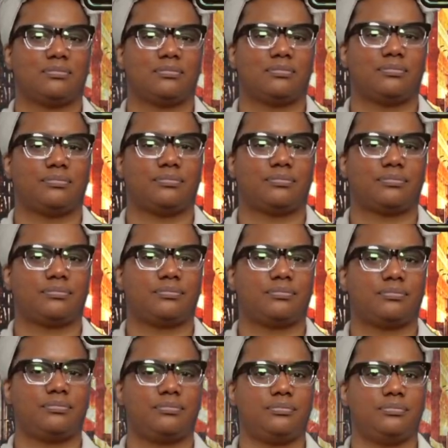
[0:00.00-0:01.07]

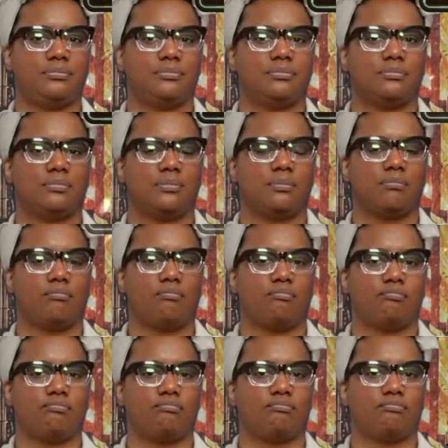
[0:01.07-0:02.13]

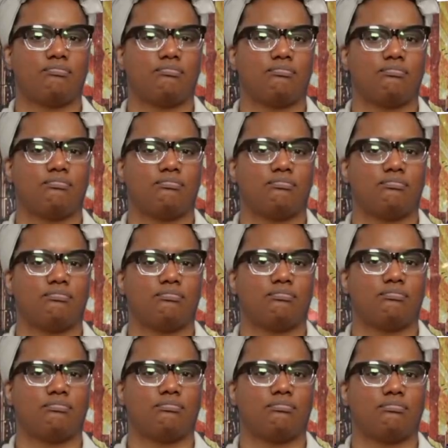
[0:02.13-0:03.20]

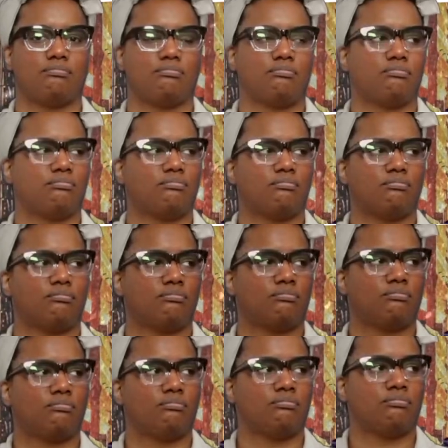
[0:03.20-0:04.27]

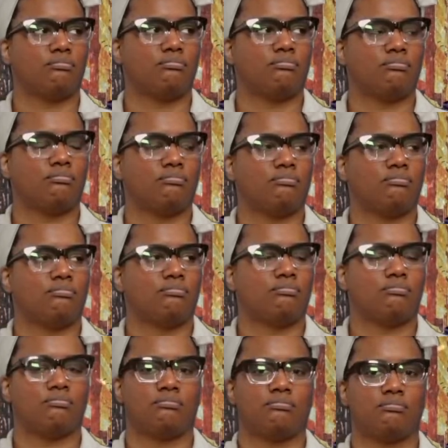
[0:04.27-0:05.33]

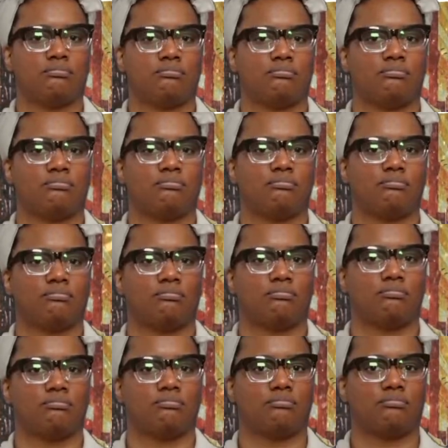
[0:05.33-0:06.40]

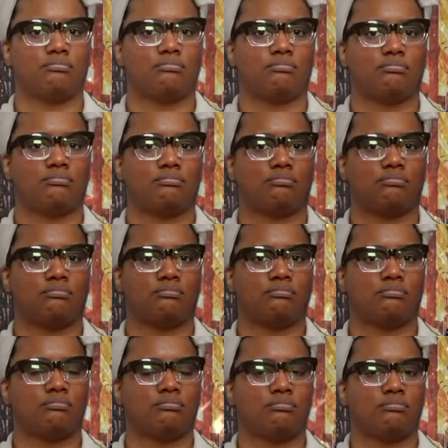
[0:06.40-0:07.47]
The person shown says nothing.